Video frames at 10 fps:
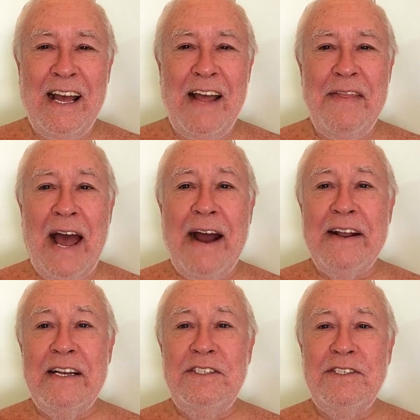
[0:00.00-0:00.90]
And that
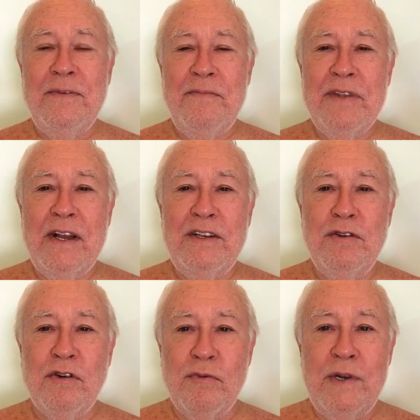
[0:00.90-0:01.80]
is
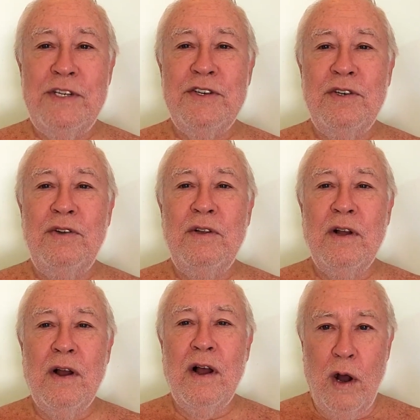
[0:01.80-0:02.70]
your
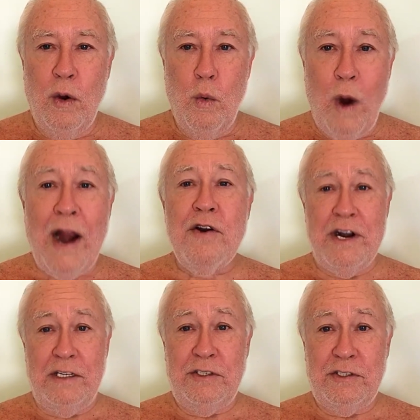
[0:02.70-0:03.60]
original
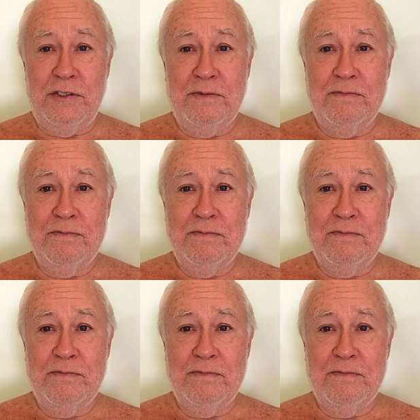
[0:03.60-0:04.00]
awareness